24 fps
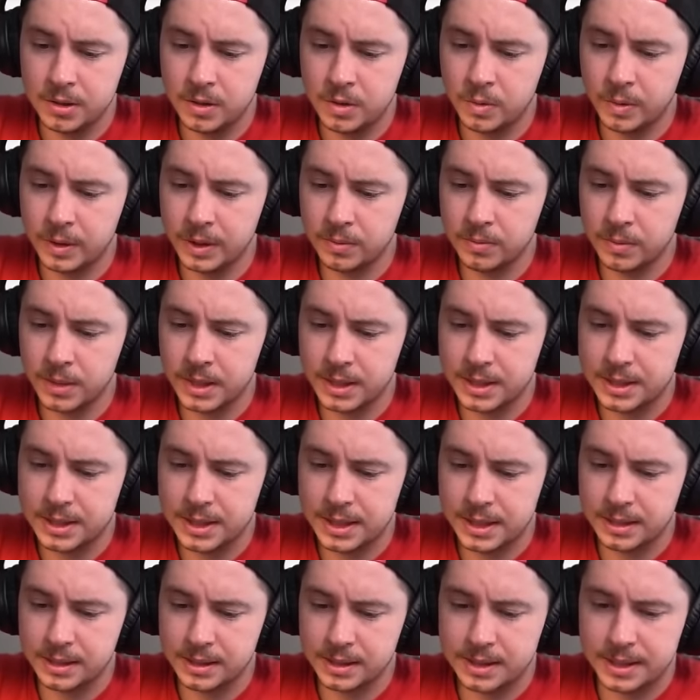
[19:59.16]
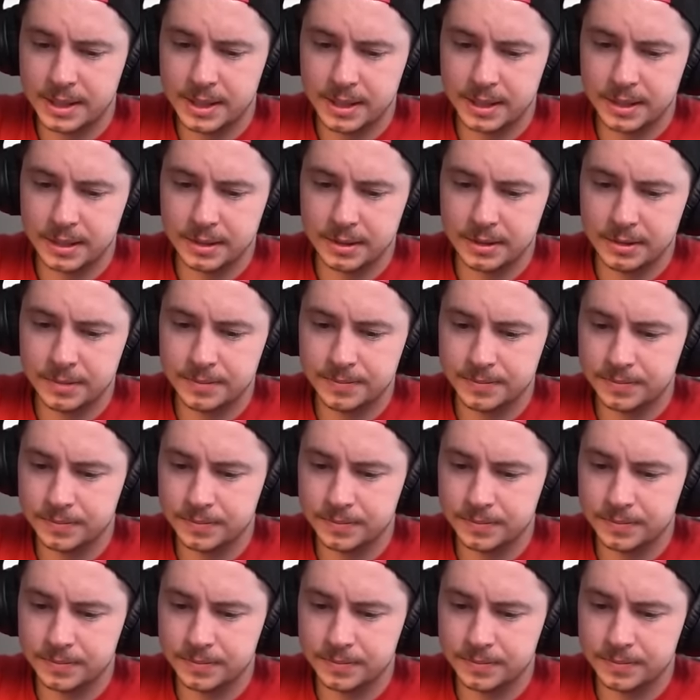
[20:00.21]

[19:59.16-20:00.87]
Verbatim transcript: Queen Walk style attack here.